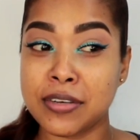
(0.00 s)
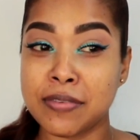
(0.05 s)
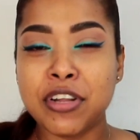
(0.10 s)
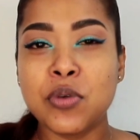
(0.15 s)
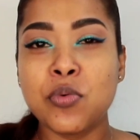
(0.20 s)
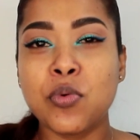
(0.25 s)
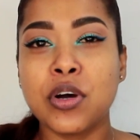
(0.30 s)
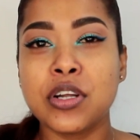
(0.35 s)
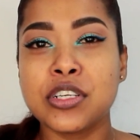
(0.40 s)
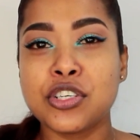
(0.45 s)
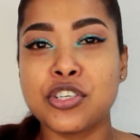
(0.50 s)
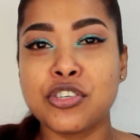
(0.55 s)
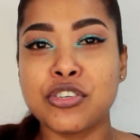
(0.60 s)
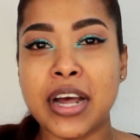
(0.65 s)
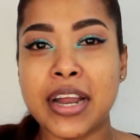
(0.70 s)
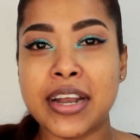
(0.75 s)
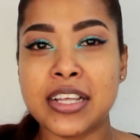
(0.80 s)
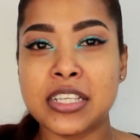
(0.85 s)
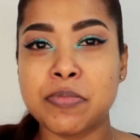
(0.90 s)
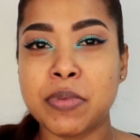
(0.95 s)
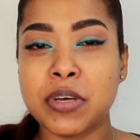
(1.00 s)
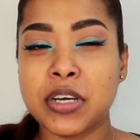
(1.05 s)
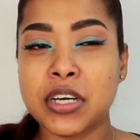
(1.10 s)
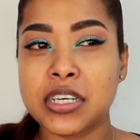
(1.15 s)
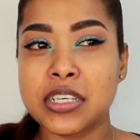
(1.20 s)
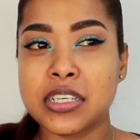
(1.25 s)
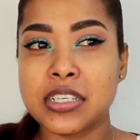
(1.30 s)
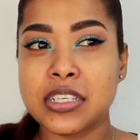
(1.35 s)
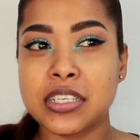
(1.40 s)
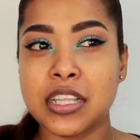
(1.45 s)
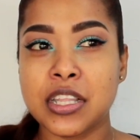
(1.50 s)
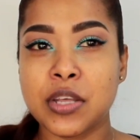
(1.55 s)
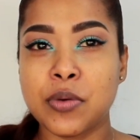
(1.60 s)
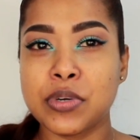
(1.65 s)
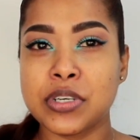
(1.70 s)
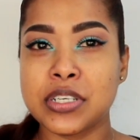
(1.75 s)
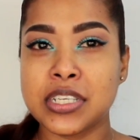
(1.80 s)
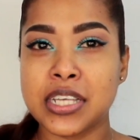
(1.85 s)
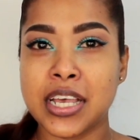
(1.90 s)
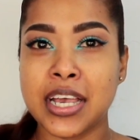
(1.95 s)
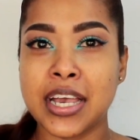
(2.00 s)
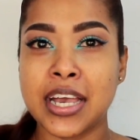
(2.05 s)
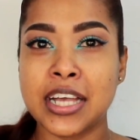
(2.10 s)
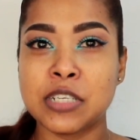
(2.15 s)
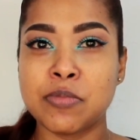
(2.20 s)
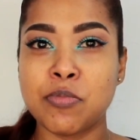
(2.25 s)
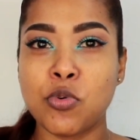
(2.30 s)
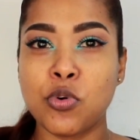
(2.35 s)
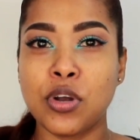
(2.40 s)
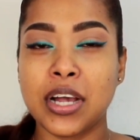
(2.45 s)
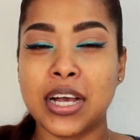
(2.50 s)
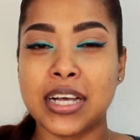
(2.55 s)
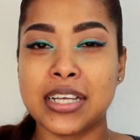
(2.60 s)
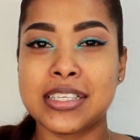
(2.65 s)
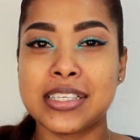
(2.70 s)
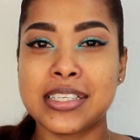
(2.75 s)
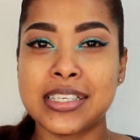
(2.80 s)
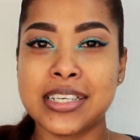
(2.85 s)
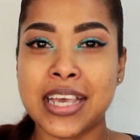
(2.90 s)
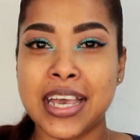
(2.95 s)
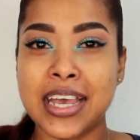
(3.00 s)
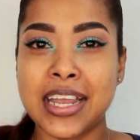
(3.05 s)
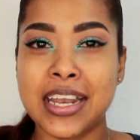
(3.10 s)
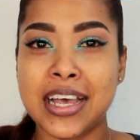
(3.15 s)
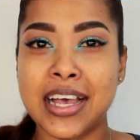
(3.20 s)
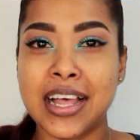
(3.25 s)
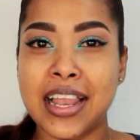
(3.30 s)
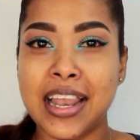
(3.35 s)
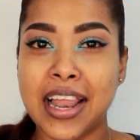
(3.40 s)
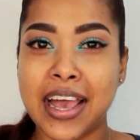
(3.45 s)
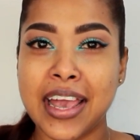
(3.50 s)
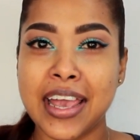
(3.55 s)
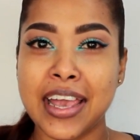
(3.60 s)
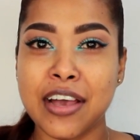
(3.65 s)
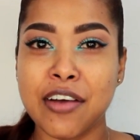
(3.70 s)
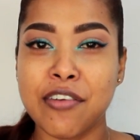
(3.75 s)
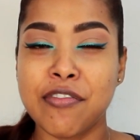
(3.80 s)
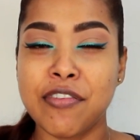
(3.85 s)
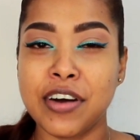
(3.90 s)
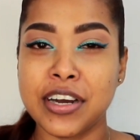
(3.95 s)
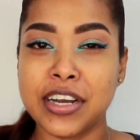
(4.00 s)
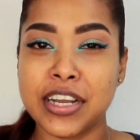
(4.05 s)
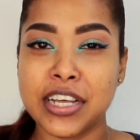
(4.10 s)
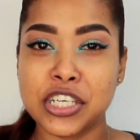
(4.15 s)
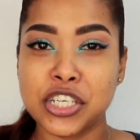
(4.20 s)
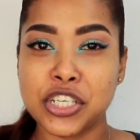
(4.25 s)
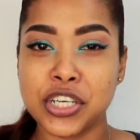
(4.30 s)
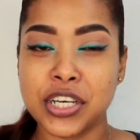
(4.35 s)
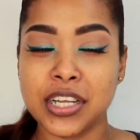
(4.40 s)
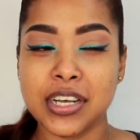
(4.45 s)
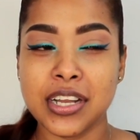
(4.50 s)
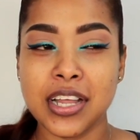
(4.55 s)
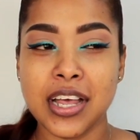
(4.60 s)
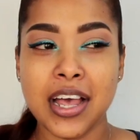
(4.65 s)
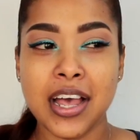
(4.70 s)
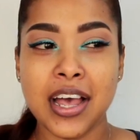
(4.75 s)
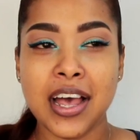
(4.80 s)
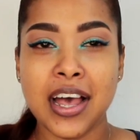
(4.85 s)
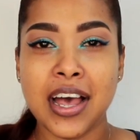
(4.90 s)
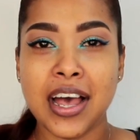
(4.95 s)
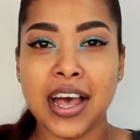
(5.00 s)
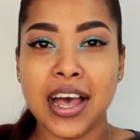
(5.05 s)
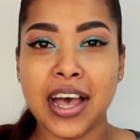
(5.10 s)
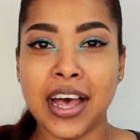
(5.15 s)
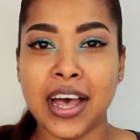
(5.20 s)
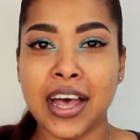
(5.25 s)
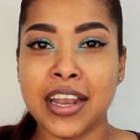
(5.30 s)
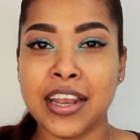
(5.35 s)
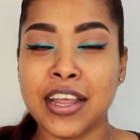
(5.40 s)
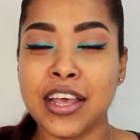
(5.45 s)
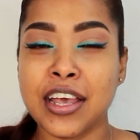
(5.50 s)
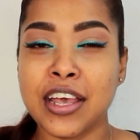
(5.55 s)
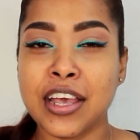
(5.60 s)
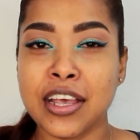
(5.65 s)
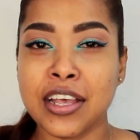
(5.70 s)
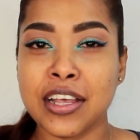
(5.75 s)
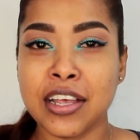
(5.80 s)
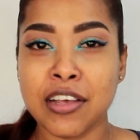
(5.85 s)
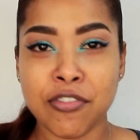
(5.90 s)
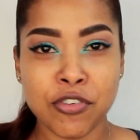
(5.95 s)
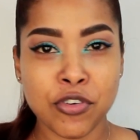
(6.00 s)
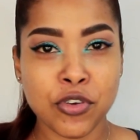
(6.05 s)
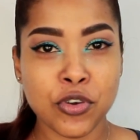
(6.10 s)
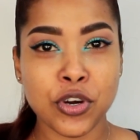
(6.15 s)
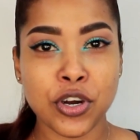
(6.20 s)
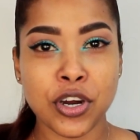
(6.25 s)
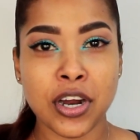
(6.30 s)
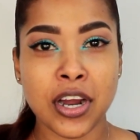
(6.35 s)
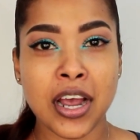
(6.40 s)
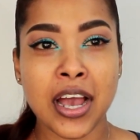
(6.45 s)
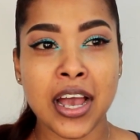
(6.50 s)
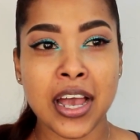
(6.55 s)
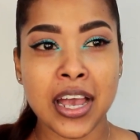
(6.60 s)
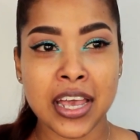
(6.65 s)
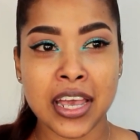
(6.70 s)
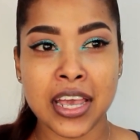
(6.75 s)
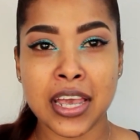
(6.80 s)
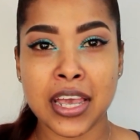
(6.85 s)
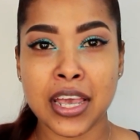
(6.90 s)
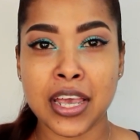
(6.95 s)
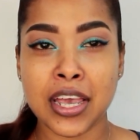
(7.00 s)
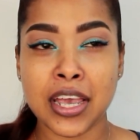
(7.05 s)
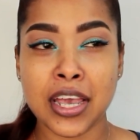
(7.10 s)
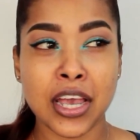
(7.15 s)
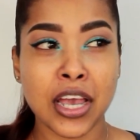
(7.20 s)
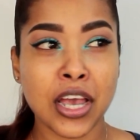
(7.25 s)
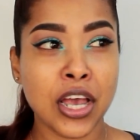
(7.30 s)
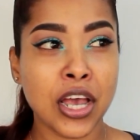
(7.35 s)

I really wanted to try this because they were saying it's more like a skin-like foundation, and if you're a